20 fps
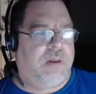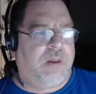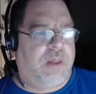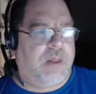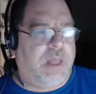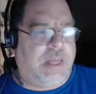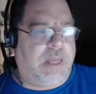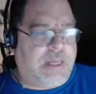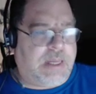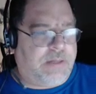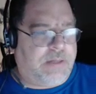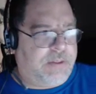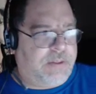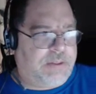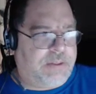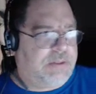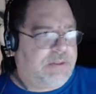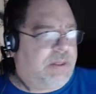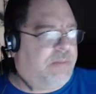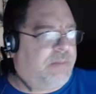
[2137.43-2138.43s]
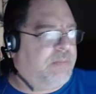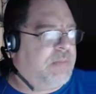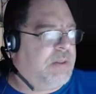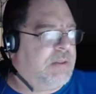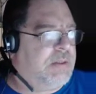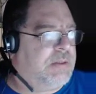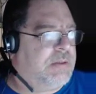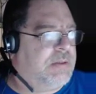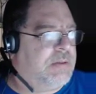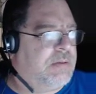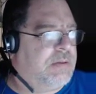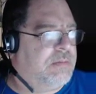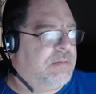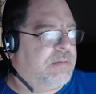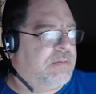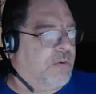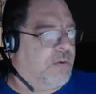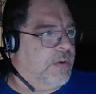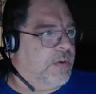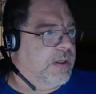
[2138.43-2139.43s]
Again, this is something that's
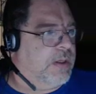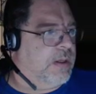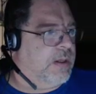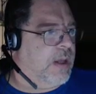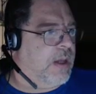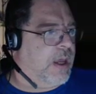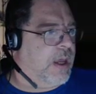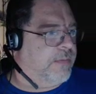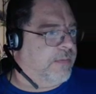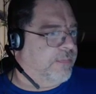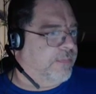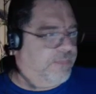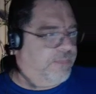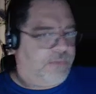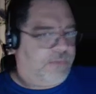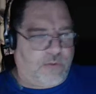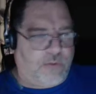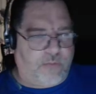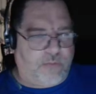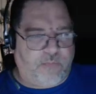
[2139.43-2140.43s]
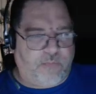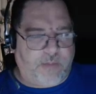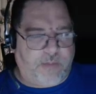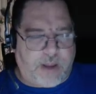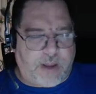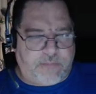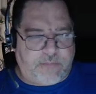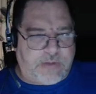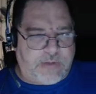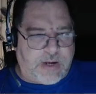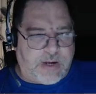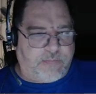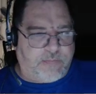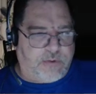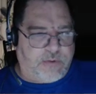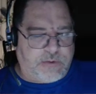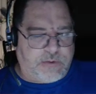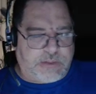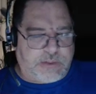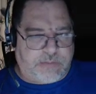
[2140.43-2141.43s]
totally out of the norm for me. I've never
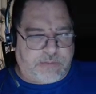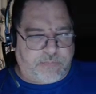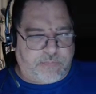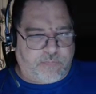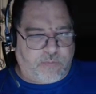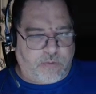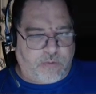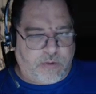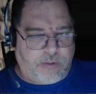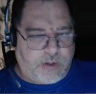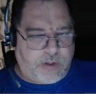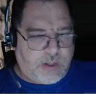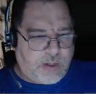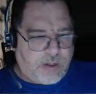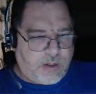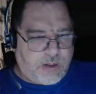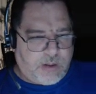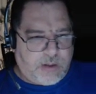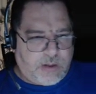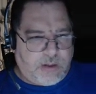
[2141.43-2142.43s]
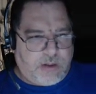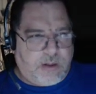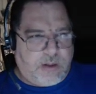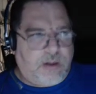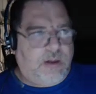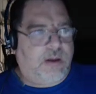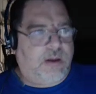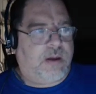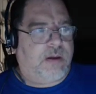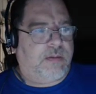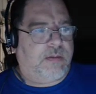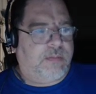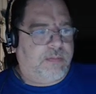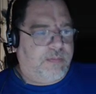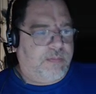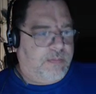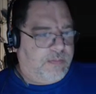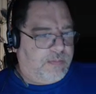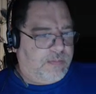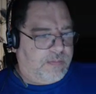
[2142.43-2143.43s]
used these before. I'm
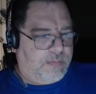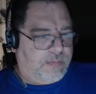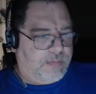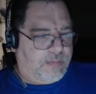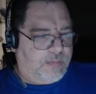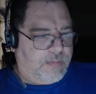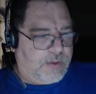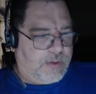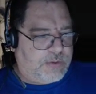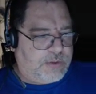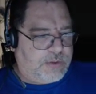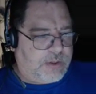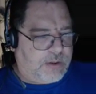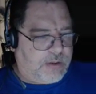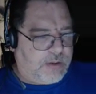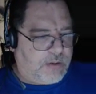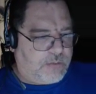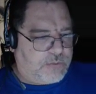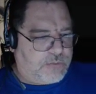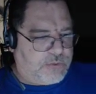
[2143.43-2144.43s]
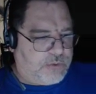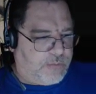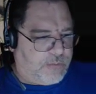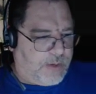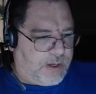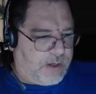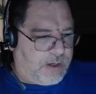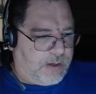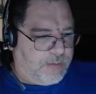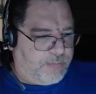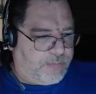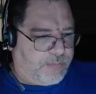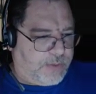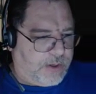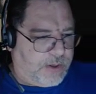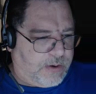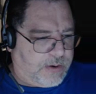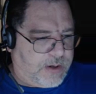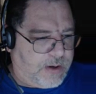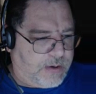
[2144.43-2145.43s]
actually going to go to my
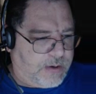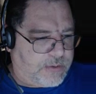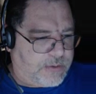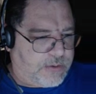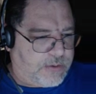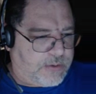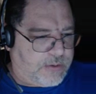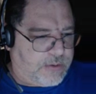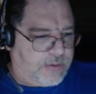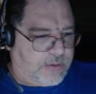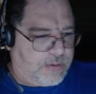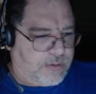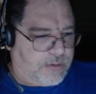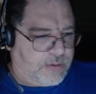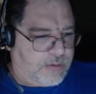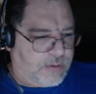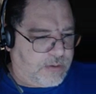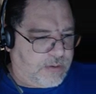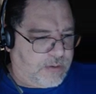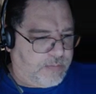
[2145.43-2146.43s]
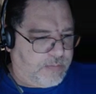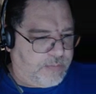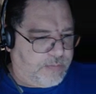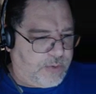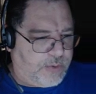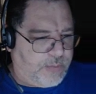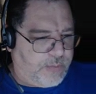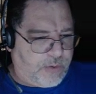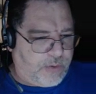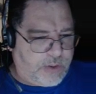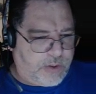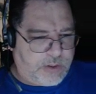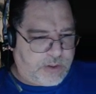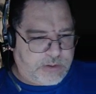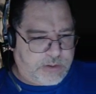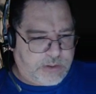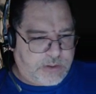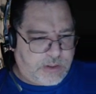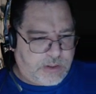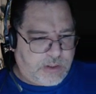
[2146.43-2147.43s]
player character,
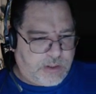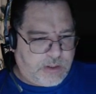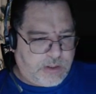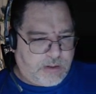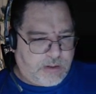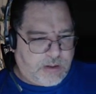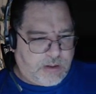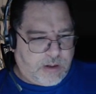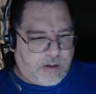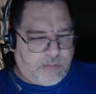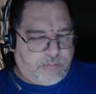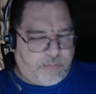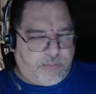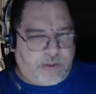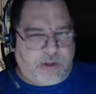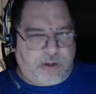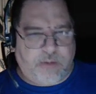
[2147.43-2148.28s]
blueprint, player